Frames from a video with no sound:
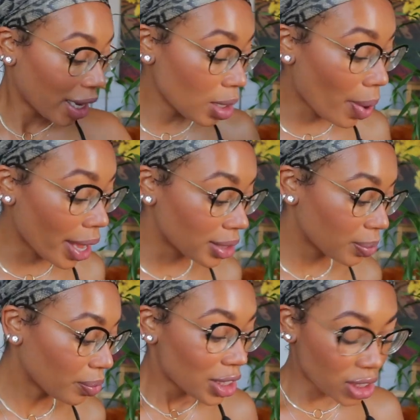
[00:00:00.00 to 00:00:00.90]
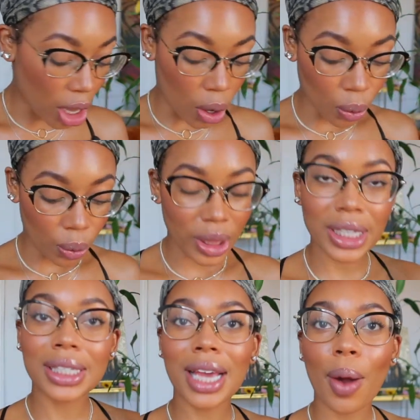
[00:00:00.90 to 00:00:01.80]
Anyway. So
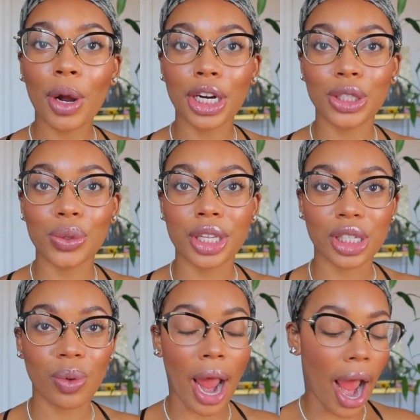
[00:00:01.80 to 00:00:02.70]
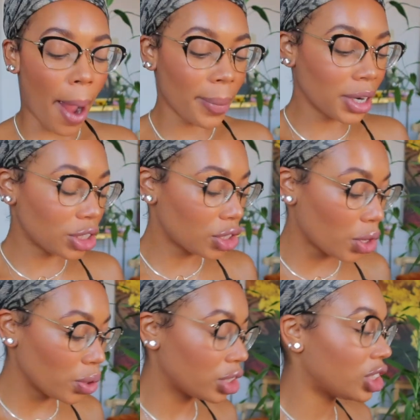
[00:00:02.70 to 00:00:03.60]
this is how we're gonna do this, right? I'm gonna
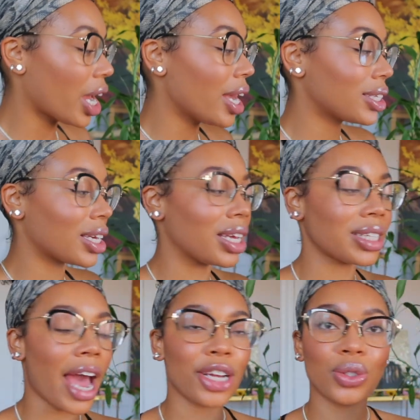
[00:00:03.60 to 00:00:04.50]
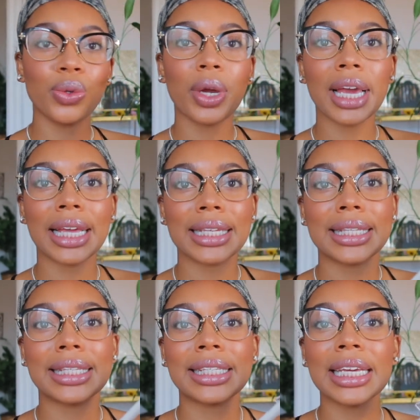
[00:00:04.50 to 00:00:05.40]
show you the shades, because as you
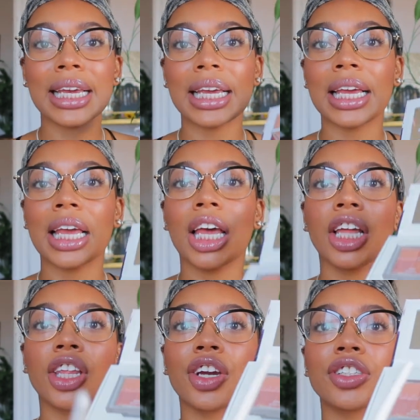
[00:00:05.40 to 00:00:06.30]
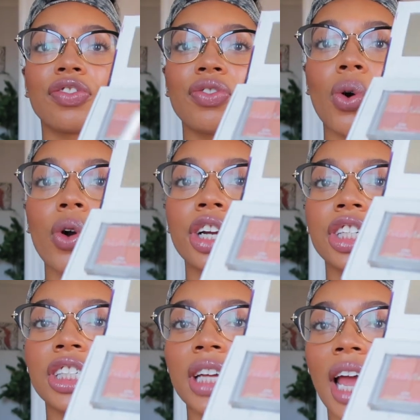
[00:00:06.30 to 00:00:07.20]
can see, there's 4
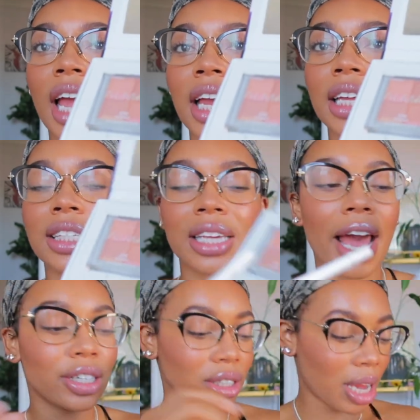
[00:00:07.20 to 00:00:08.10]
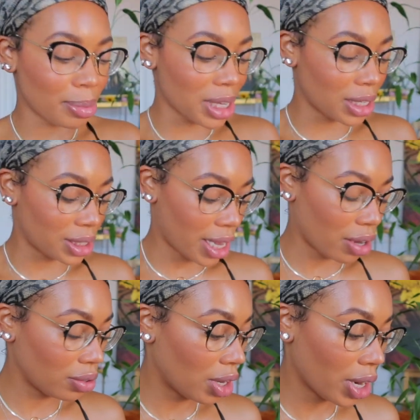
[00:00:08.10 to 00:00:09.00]
shades. Actually, I'm gonna take this
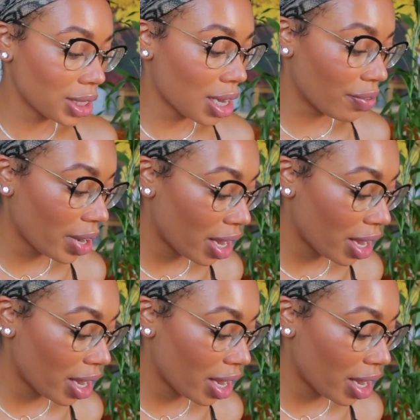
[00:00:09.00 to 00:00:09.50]
out. I don't got time for